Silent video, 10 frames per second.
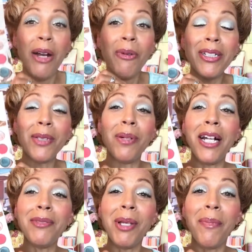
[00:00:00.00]
What
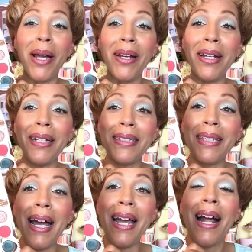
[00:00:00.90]
surprised me about it is
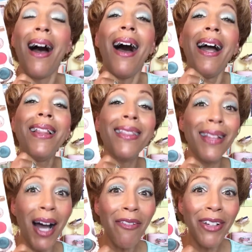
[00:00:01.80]
that I
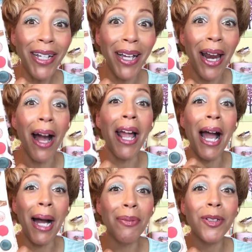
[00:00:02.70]
love it. I
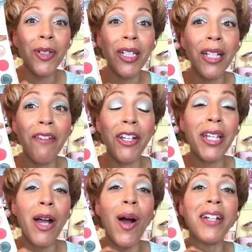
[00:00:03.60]
absolutely love
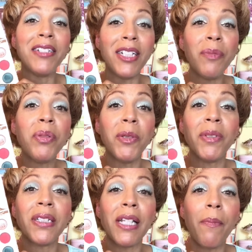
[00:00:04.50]
it. Now, I did
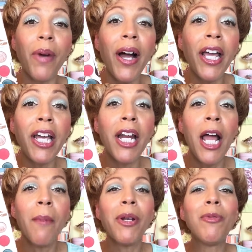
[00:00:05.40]
purposely buy it,
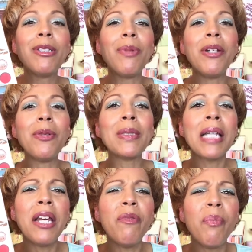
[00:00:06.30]
but it was one of those
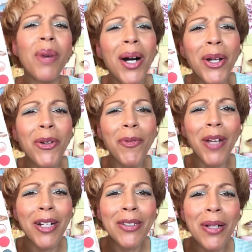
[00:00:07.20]
kind of modern
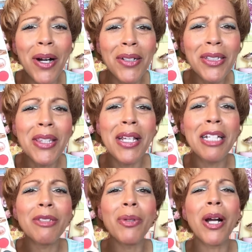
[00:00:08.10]
Renaissance
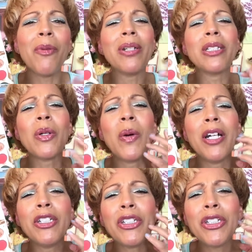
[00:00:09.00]
things where I wasn't
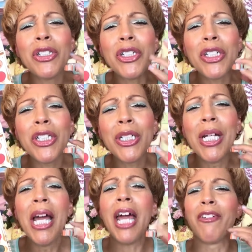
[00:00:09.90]
quite sure.
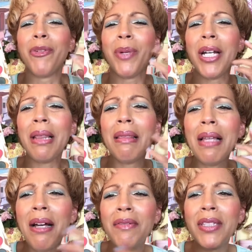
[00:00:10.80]
Everybody
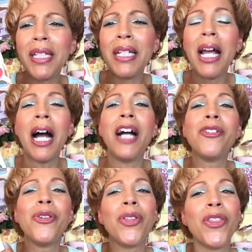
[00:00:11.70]
loves it. I
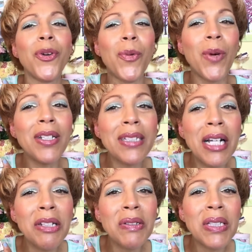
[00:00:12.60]
knew that there was
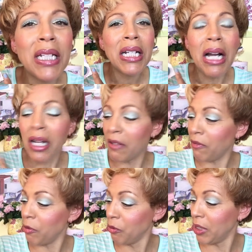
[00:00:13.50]
colors kind
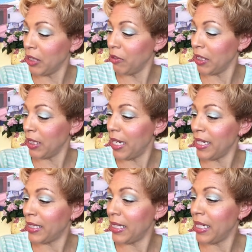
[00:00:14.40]
of really, really
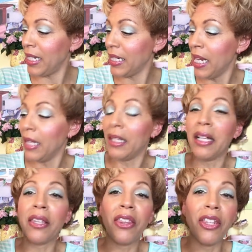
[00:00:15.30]
liked in it,
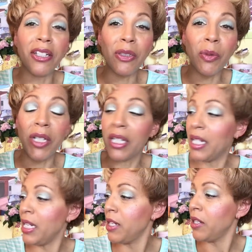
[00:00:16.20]
like this one
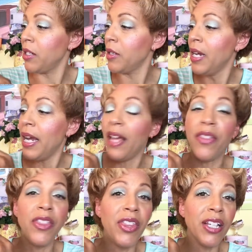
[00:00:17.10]
here
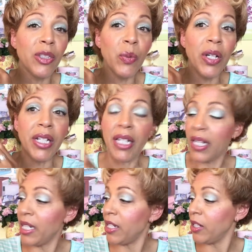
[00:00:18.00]
and this one
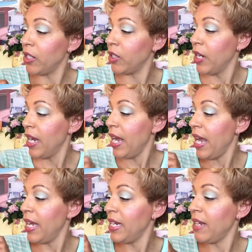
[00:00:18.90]
here,
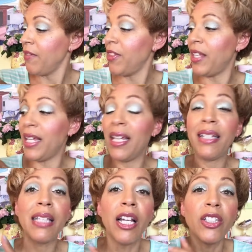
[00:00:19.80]
and even
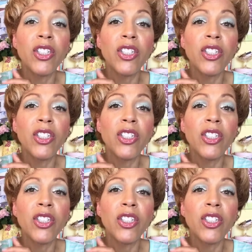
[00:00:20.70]
these.